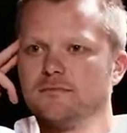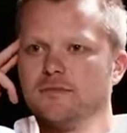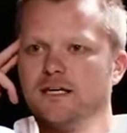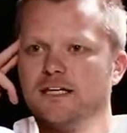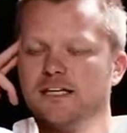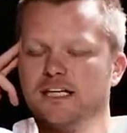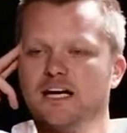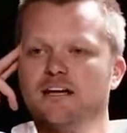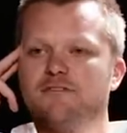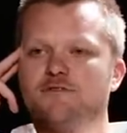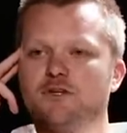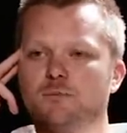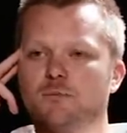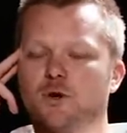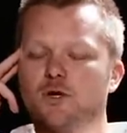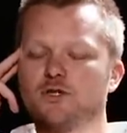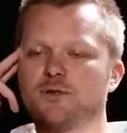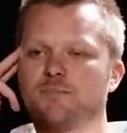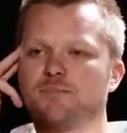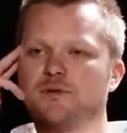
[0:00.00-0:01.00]
and then it, if you
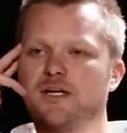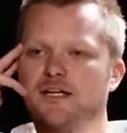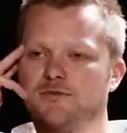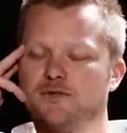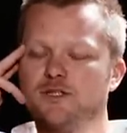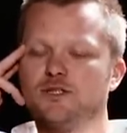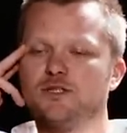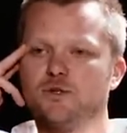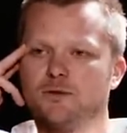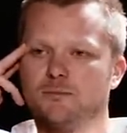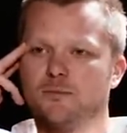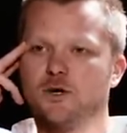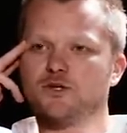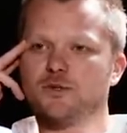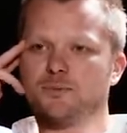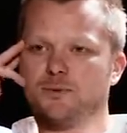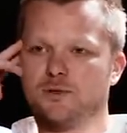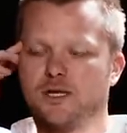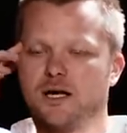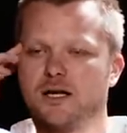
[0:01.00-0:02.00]
multiply, if you do a
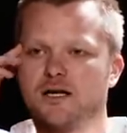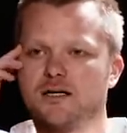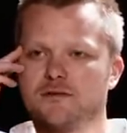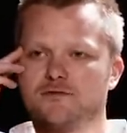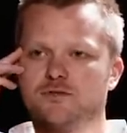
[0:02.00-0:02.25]
multiple on it,